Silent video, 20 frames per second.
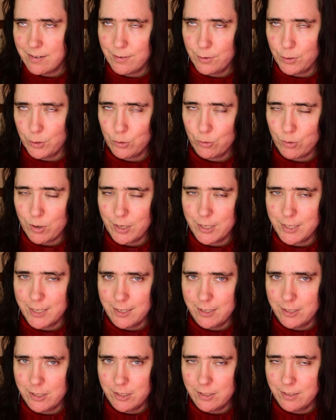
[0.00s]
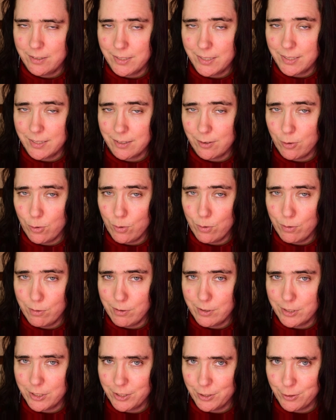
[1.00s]
It'll draw attention to that
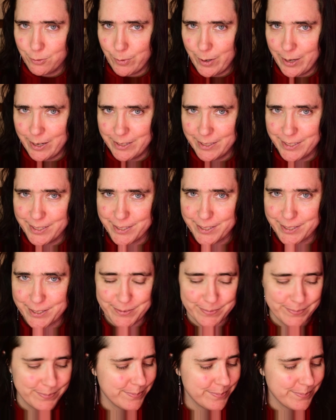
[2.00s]
gorgeous waist.